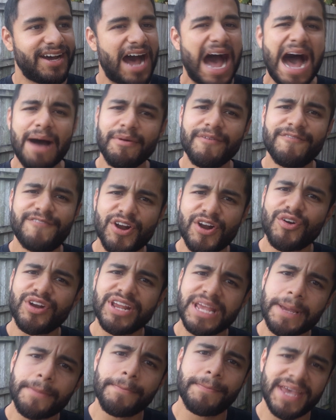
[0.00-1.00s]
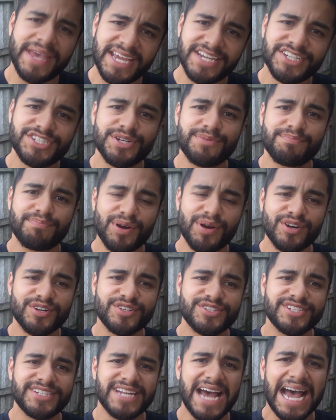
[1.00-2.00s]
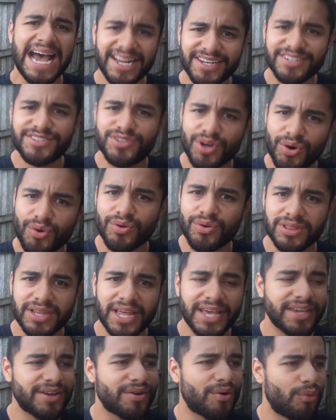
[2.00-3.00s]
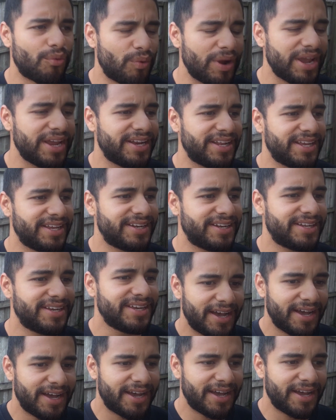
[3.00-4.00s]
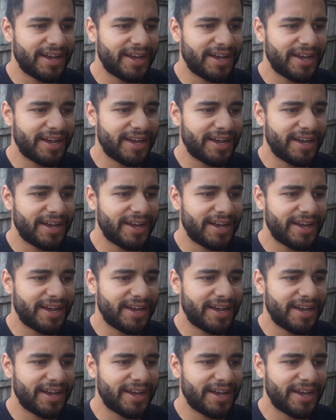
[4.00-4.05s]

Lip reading: I'm a very impatient person. I don't like waiting.